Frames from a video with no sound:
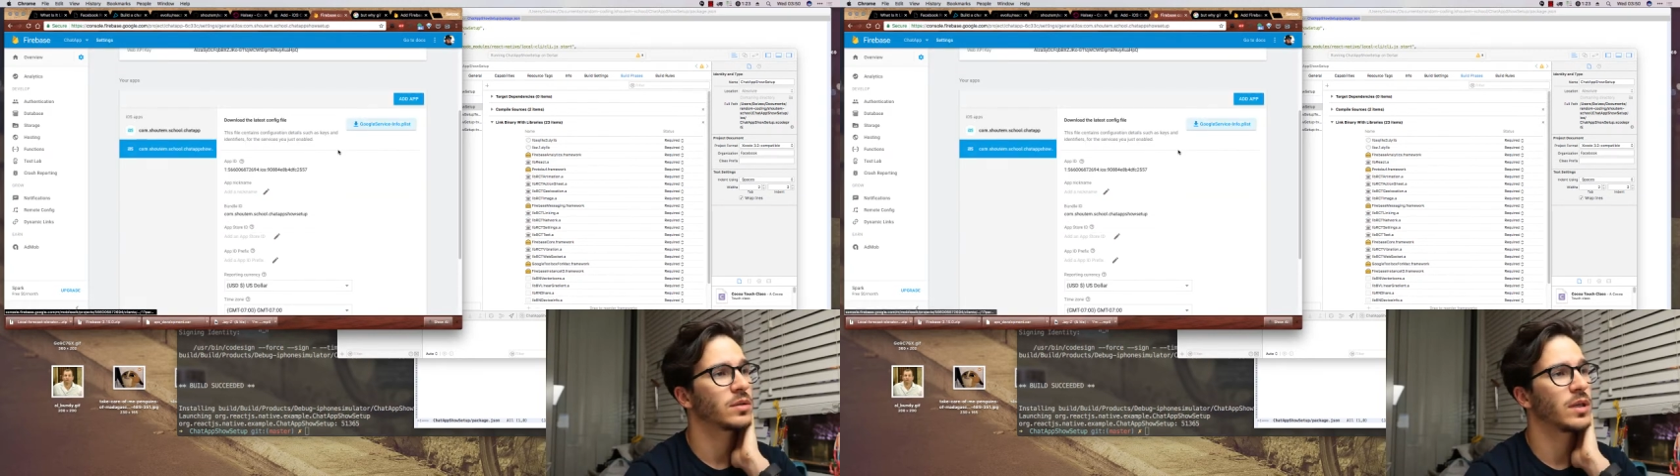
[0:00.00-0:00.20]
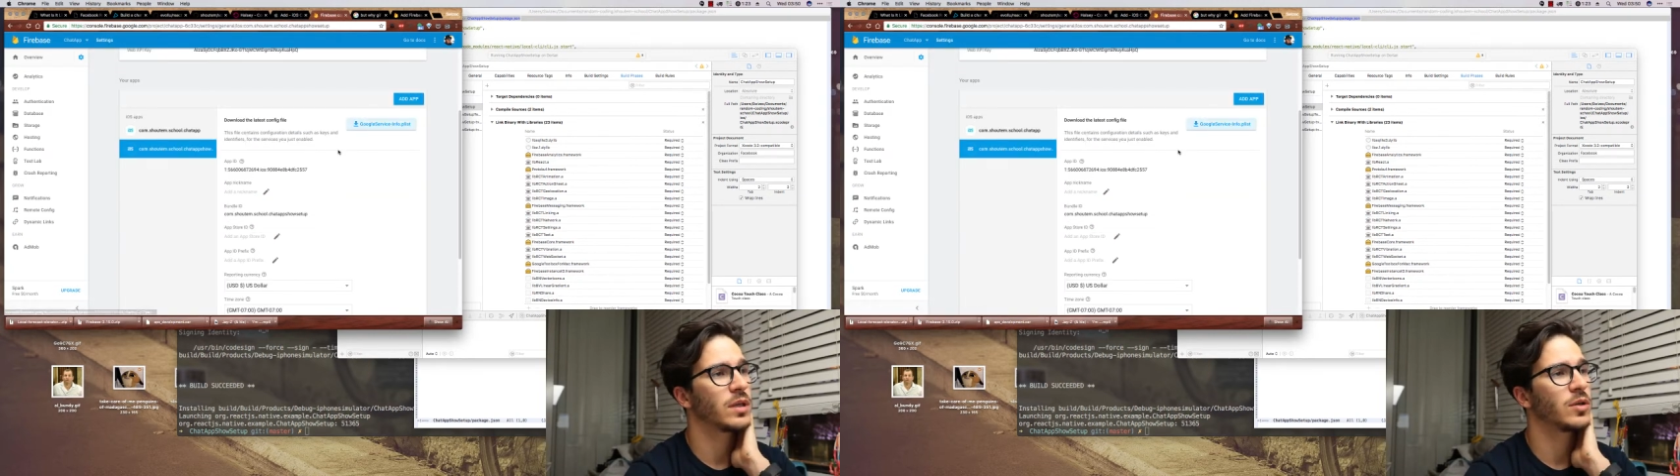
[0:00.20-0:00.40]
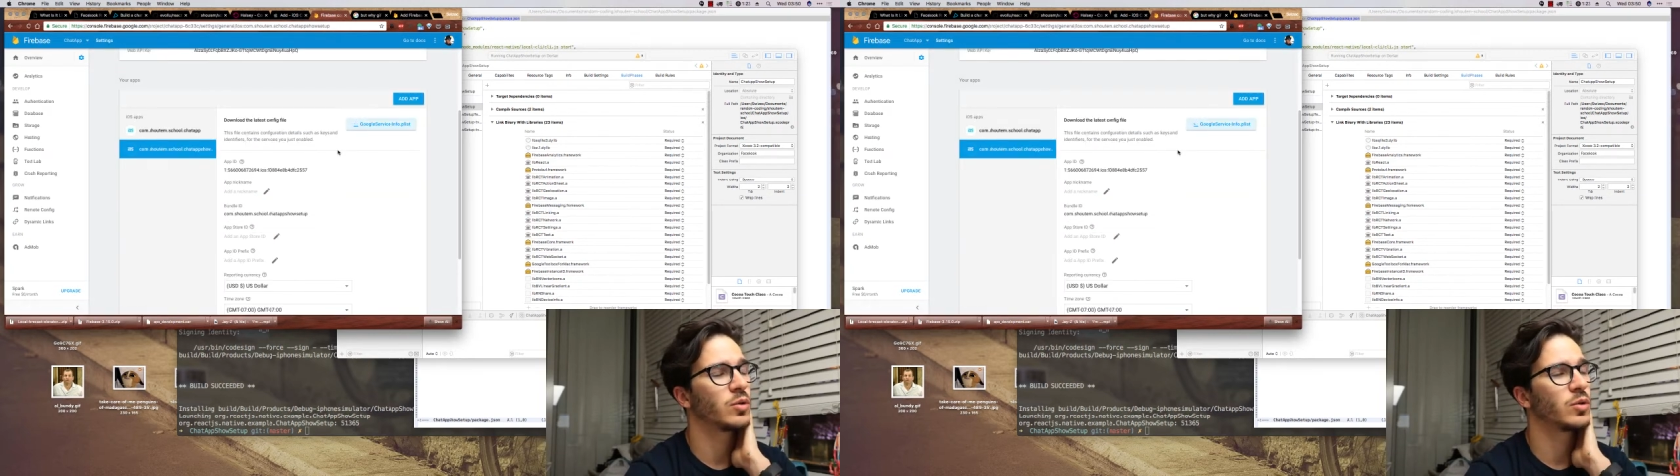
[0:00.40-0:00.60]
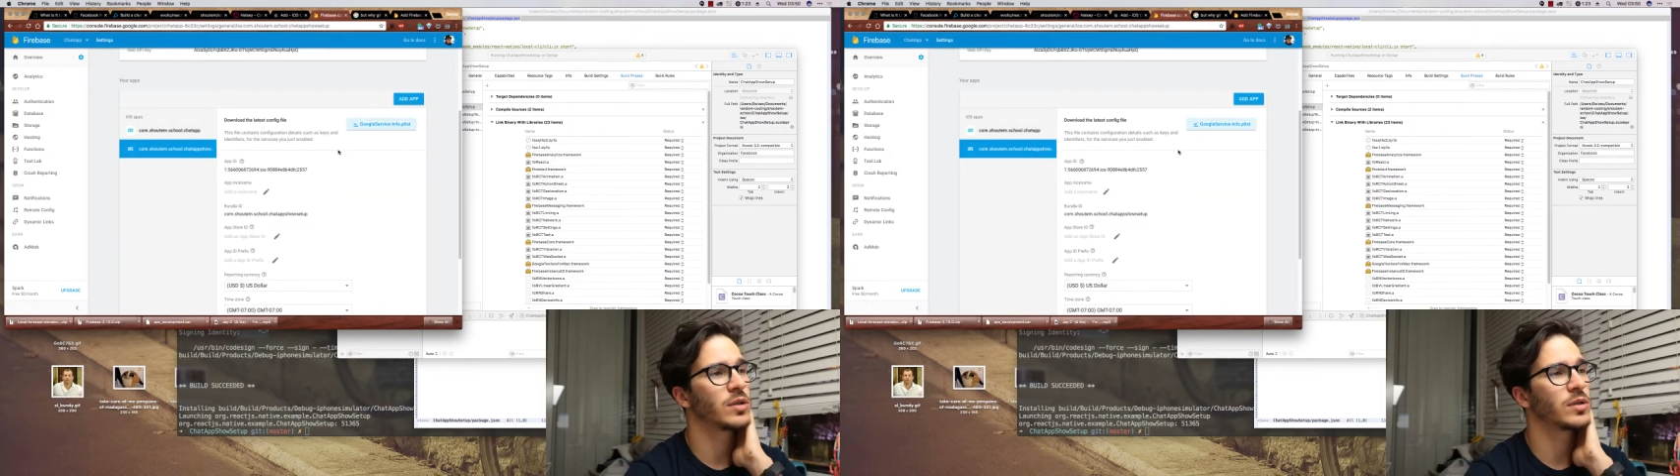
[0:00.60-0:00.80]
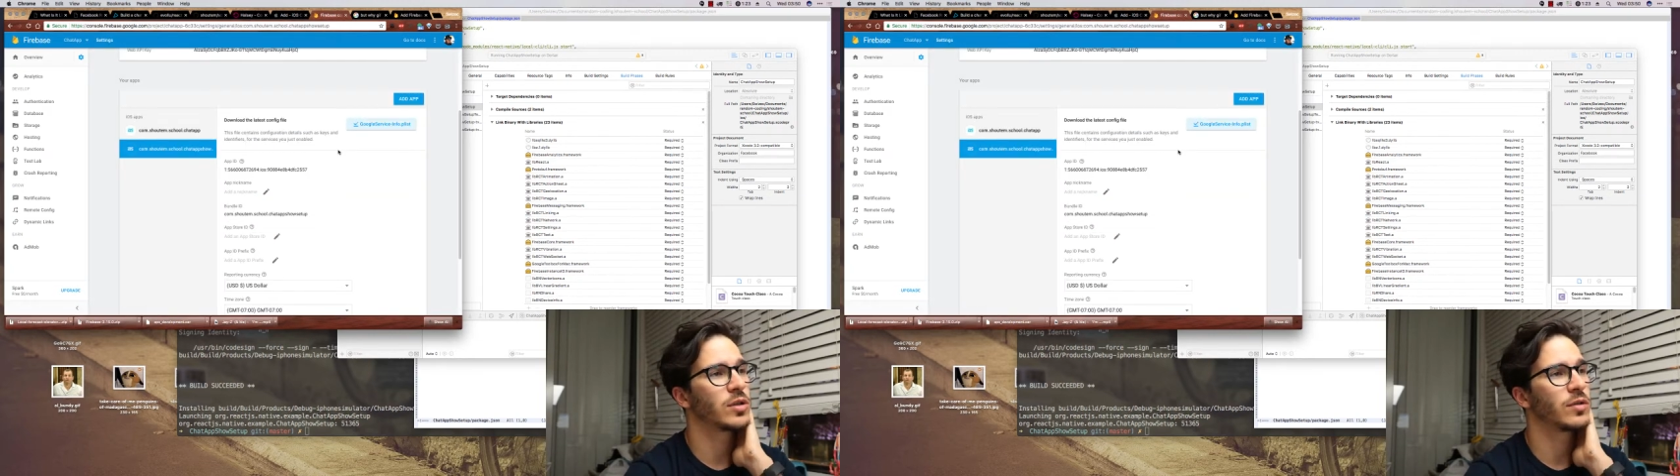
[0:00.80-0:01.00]
Click Google
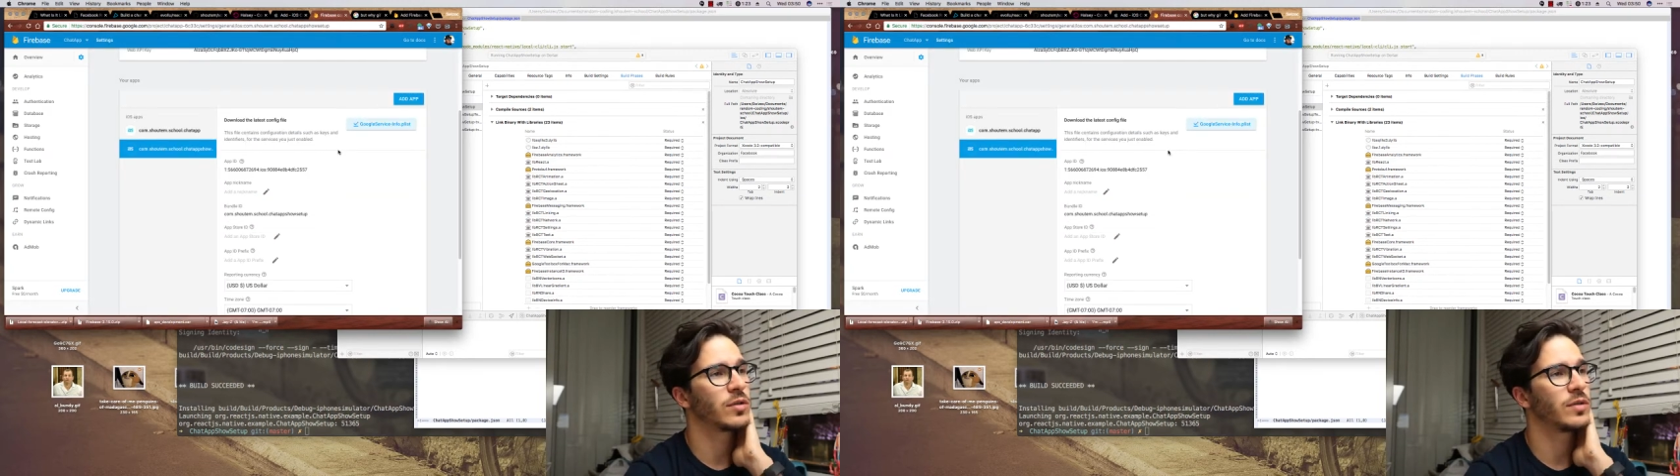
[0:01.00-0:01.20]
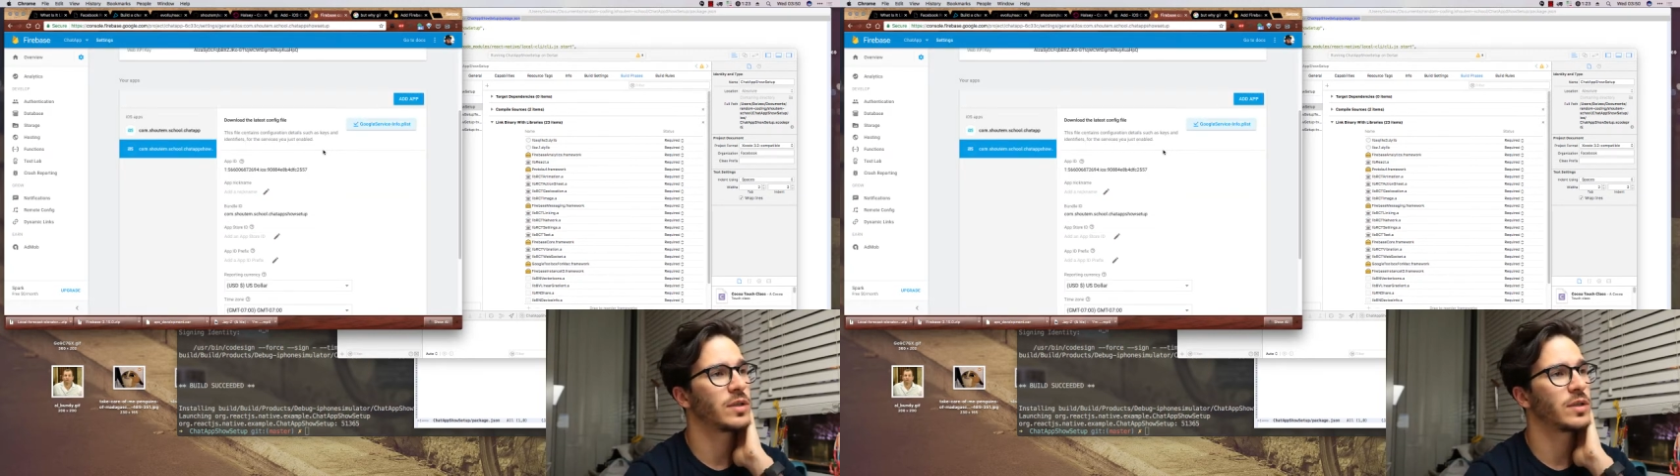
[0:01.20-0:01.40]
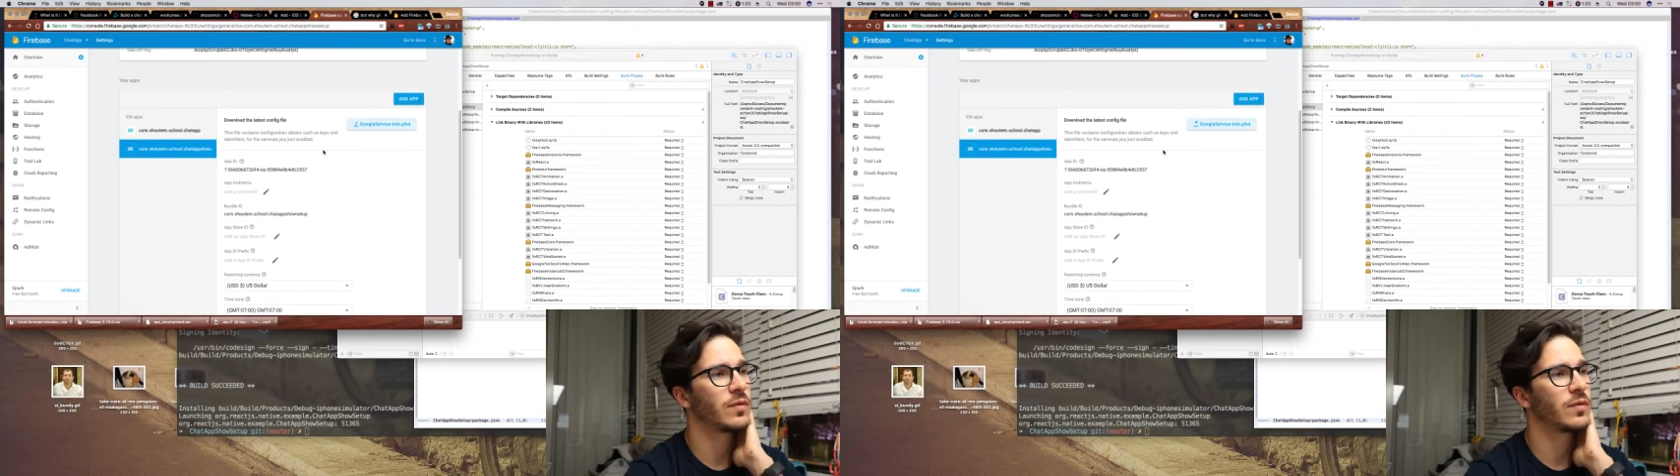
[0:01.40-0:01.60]
Service Info